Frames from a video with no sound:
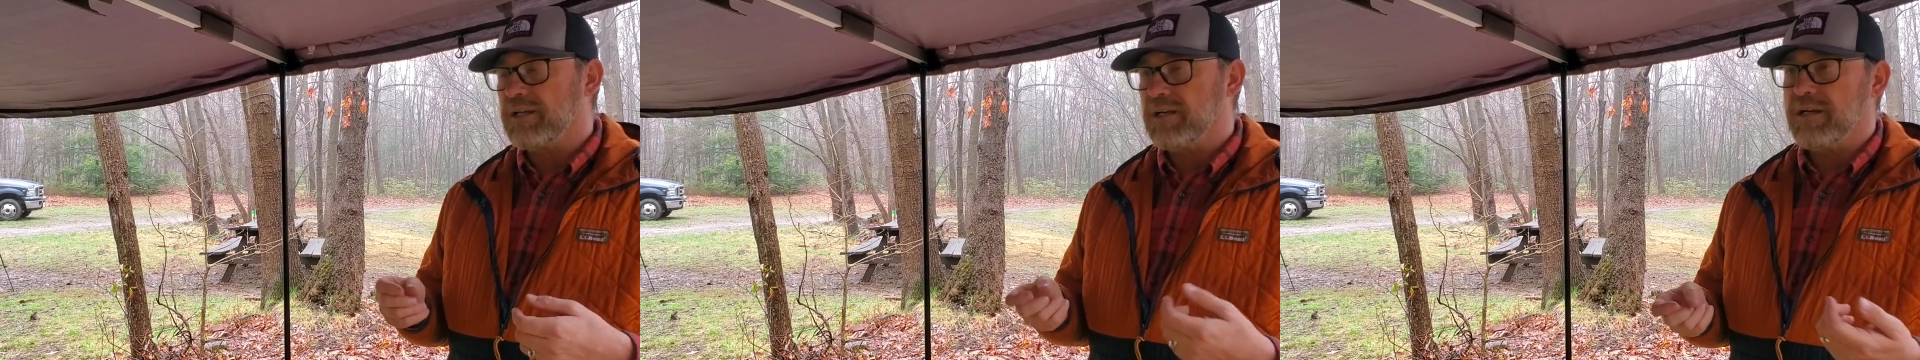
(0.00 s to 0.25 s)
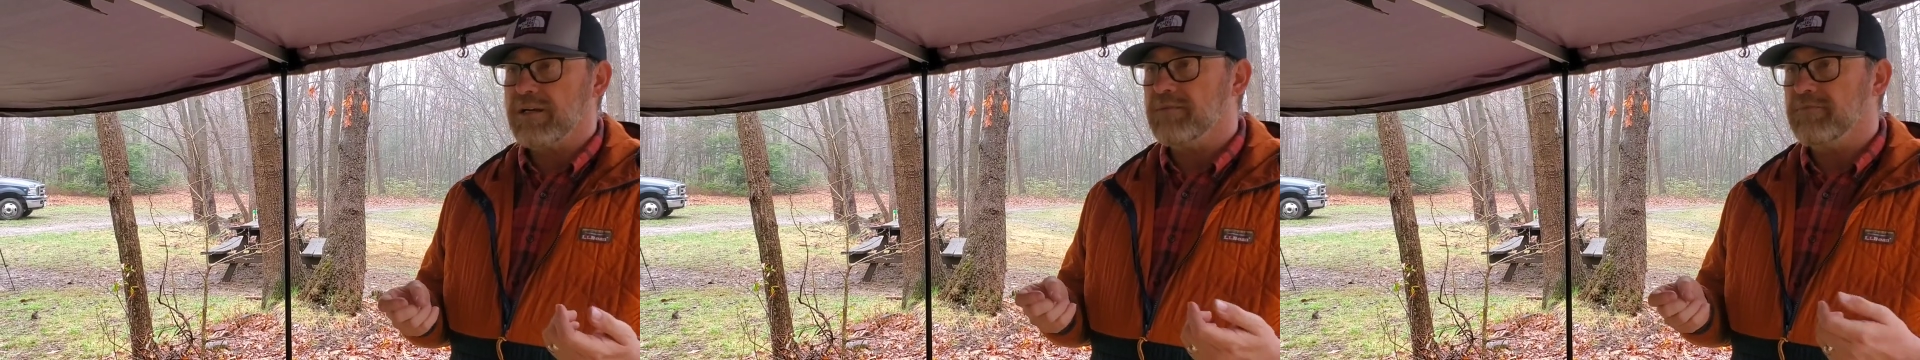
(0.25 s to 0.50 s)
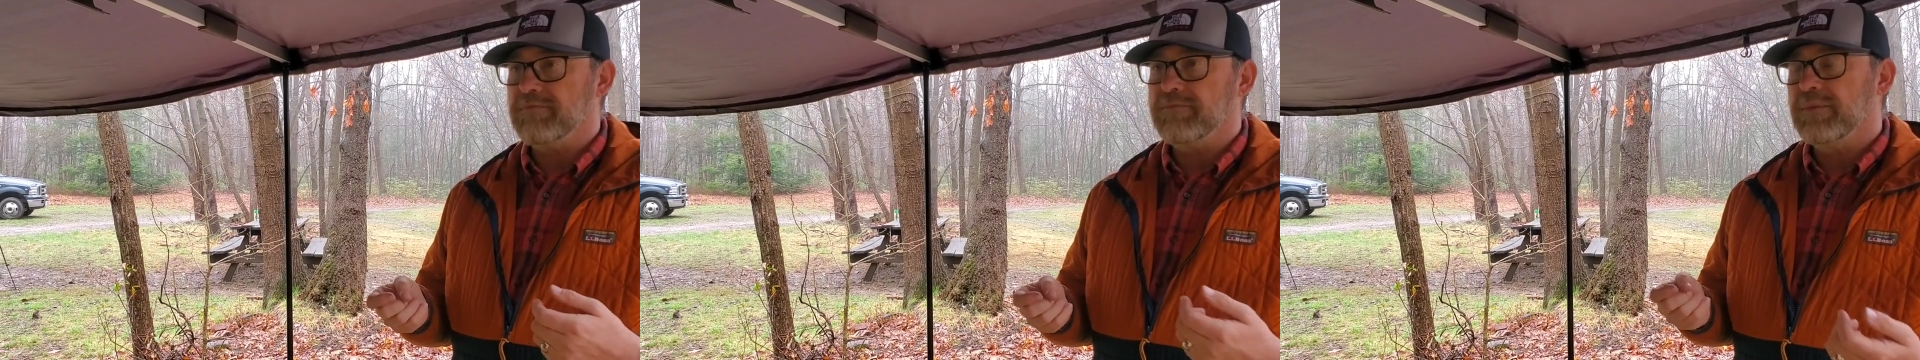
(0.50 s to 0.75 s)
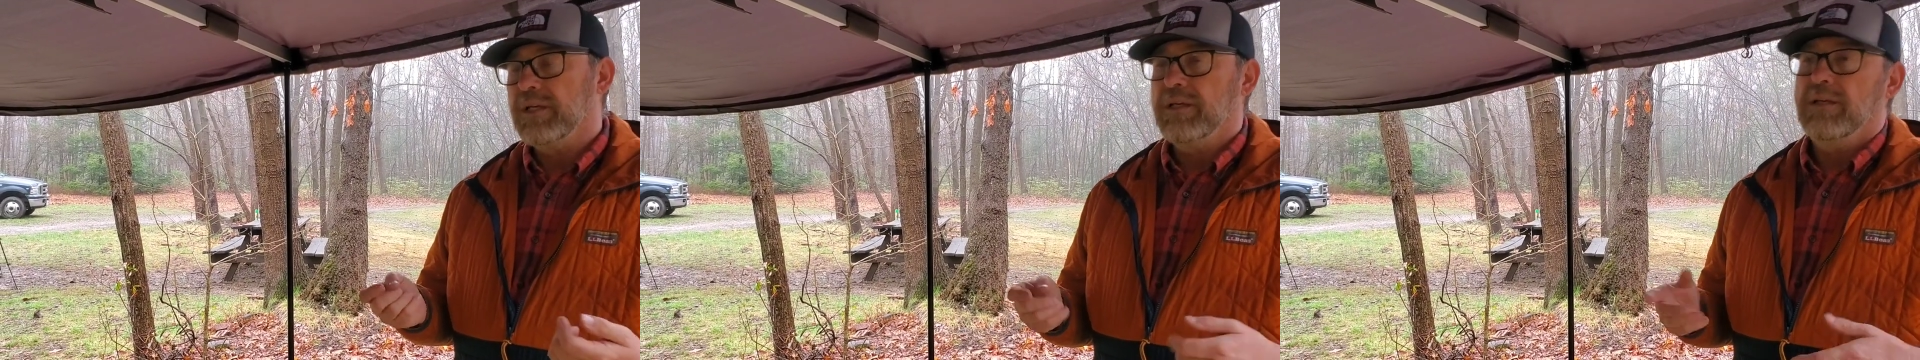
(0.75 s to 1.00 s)
come?
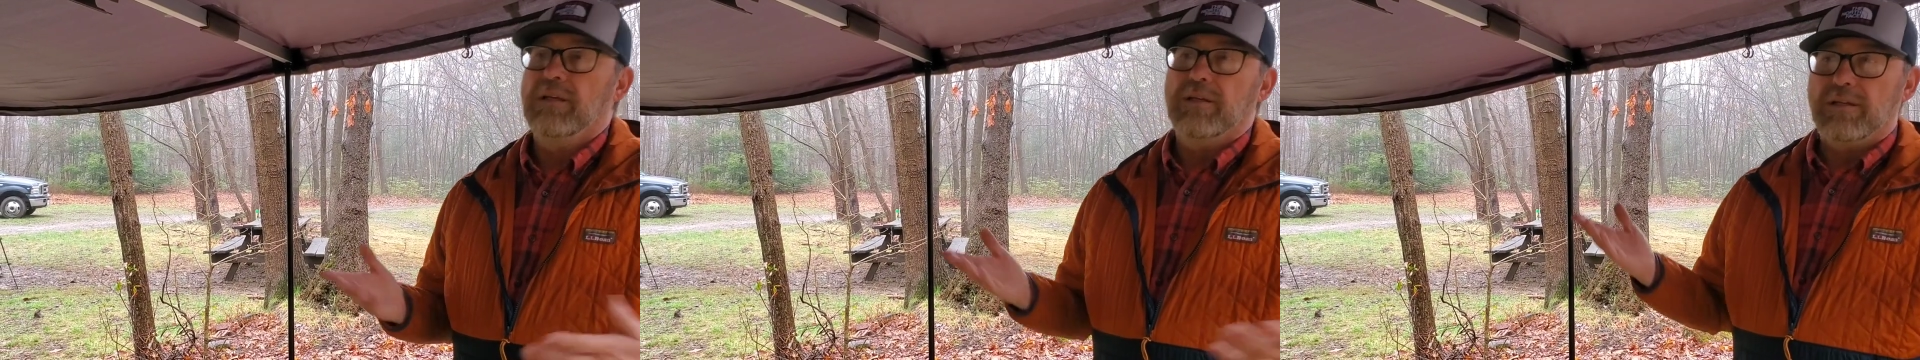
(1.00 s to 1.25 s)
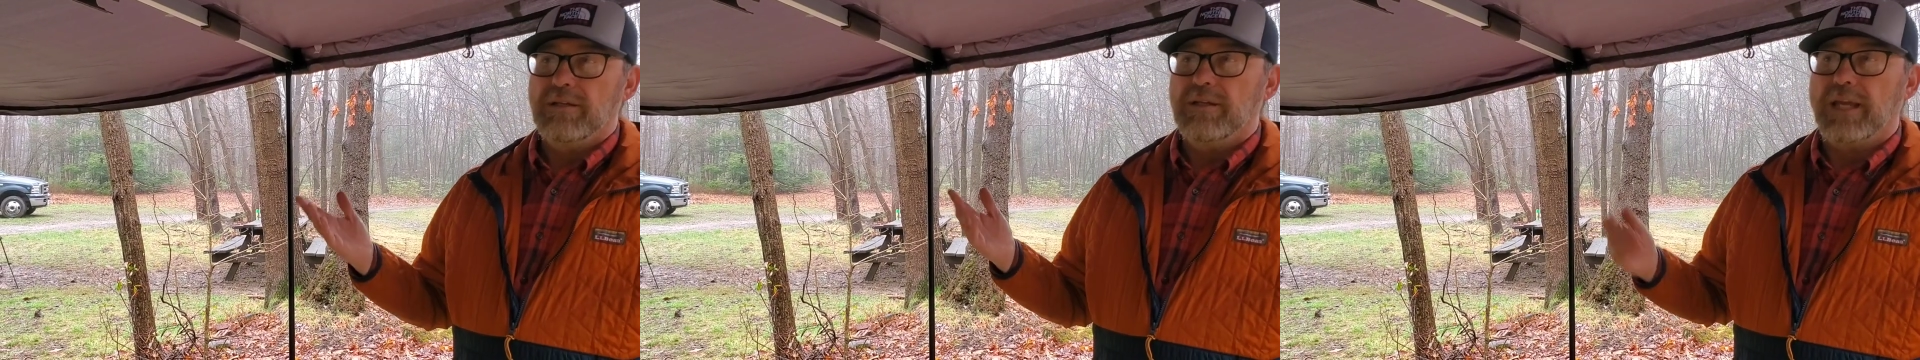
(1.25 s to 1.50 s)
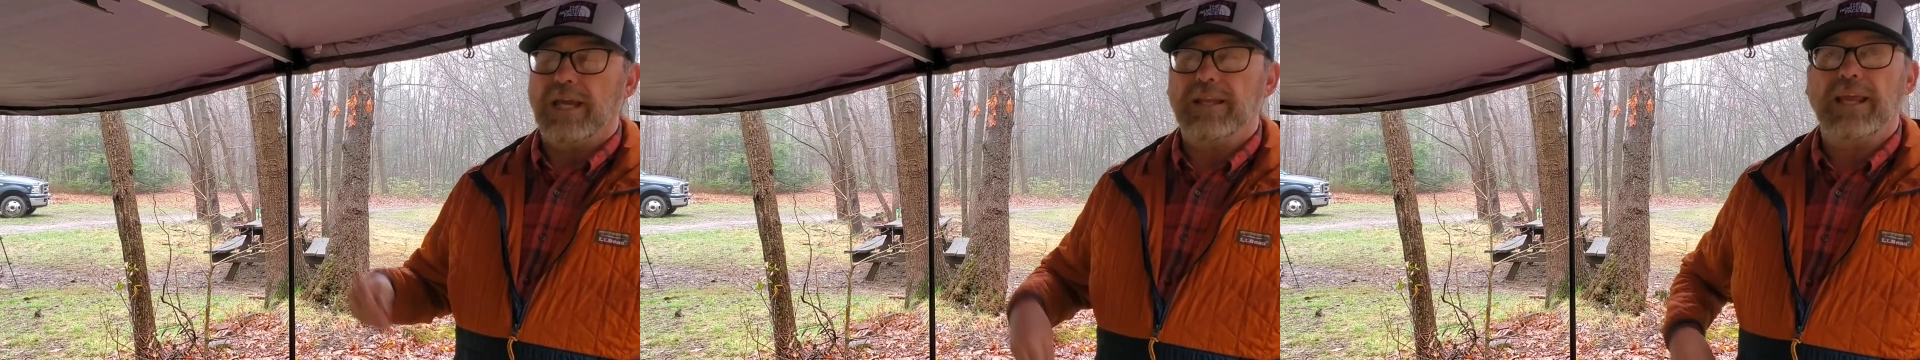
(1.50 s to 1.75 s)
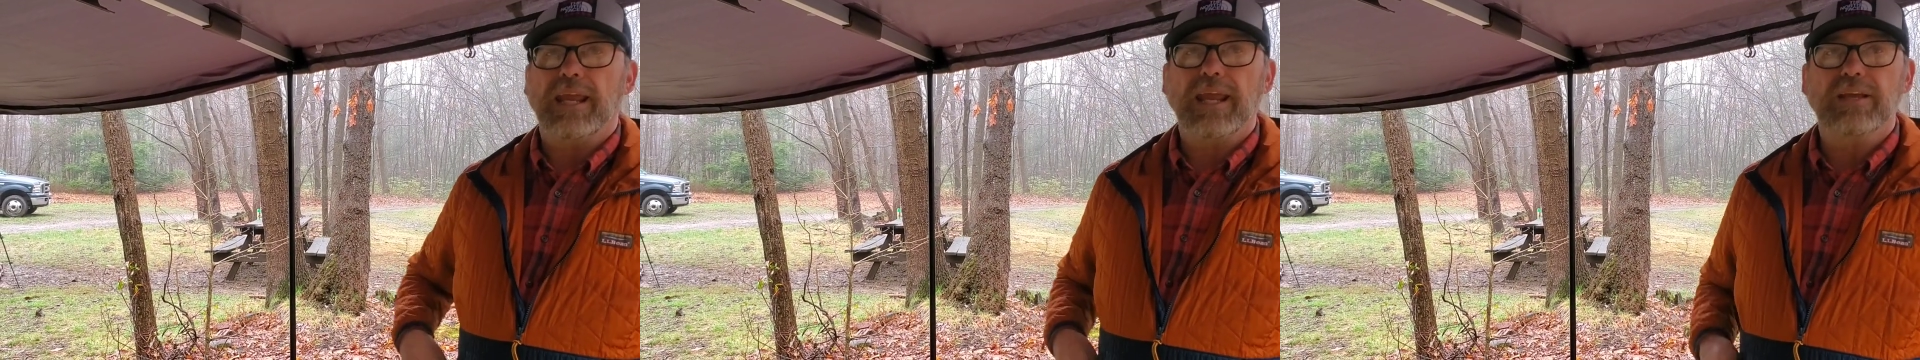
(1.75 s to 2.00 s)
And
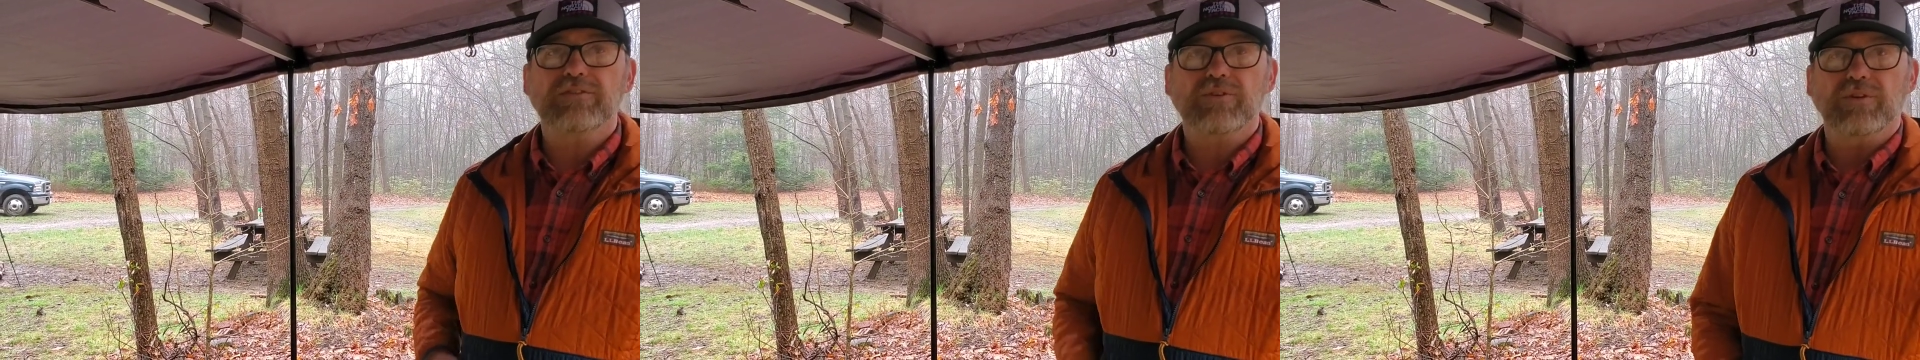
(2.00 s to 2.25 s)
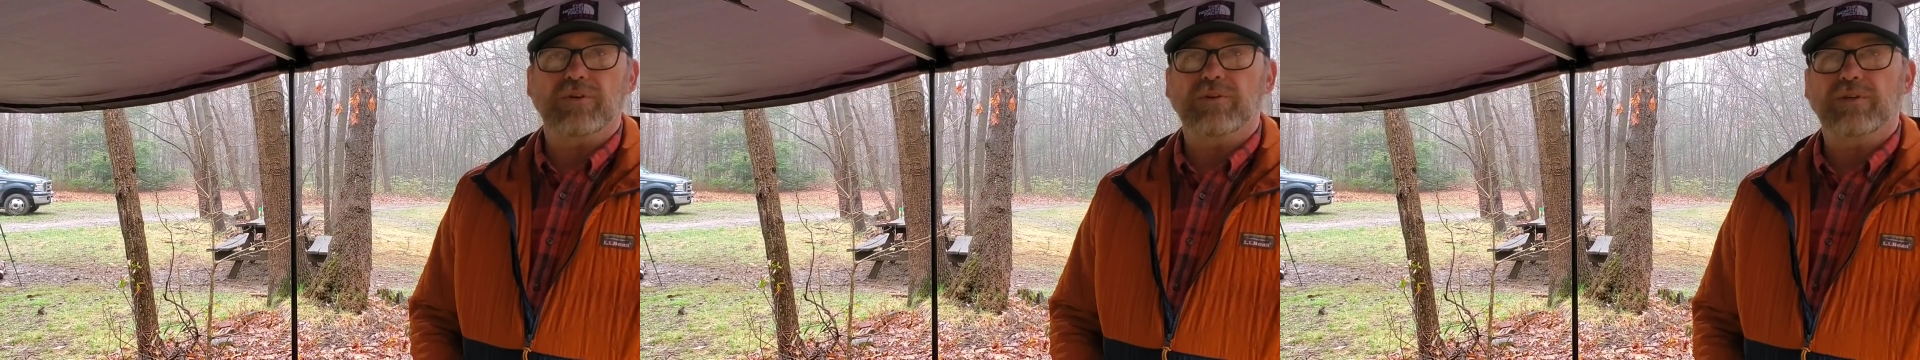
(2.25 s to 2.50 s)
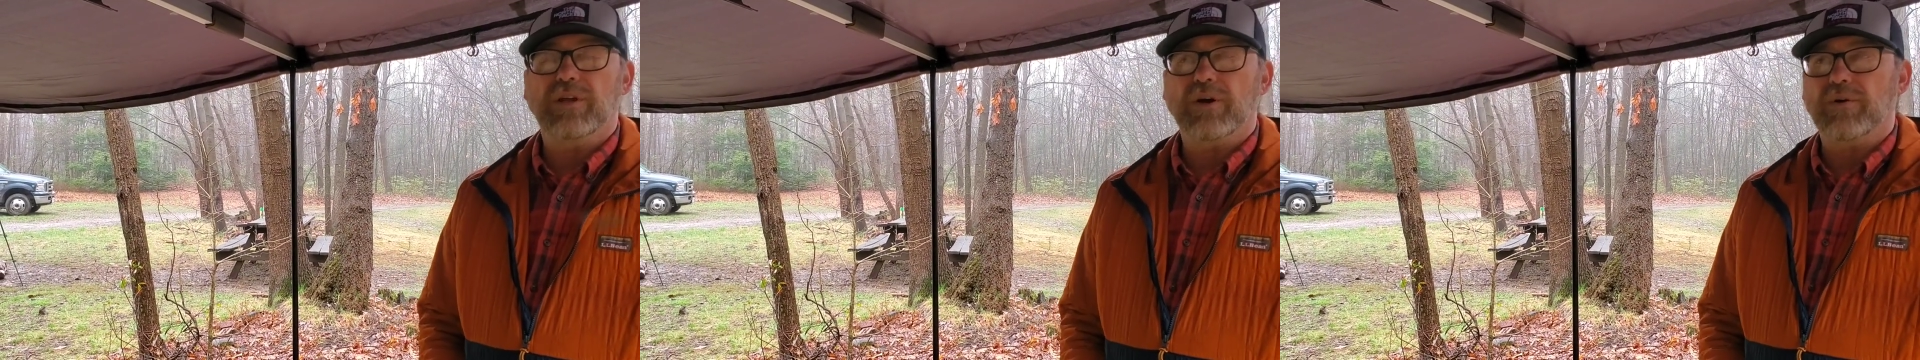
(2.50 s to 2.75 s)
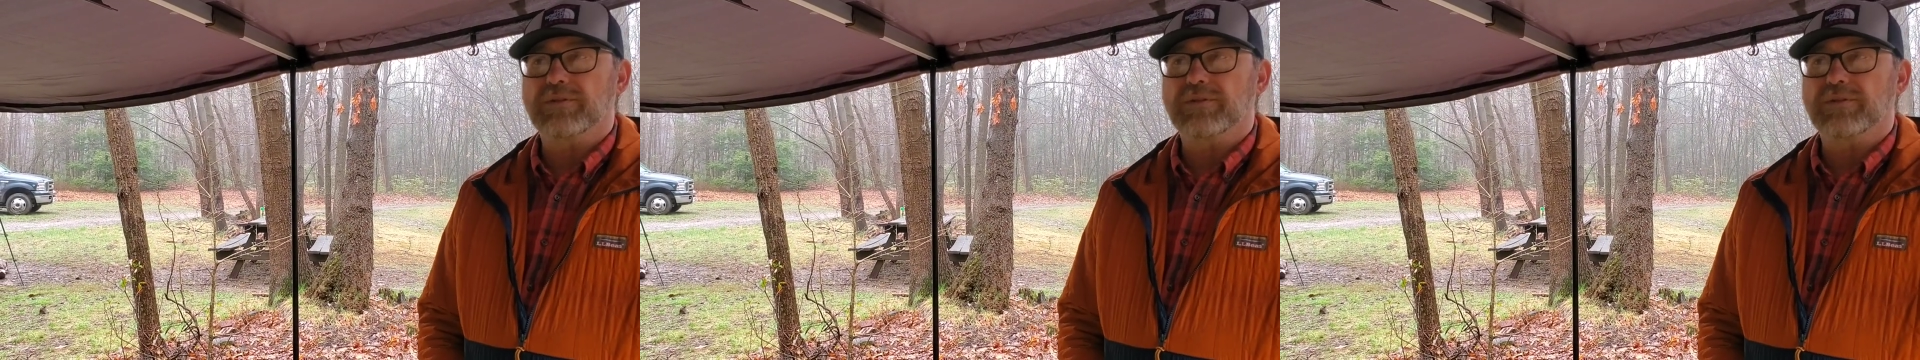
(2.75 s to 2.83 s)
they answer you, you know,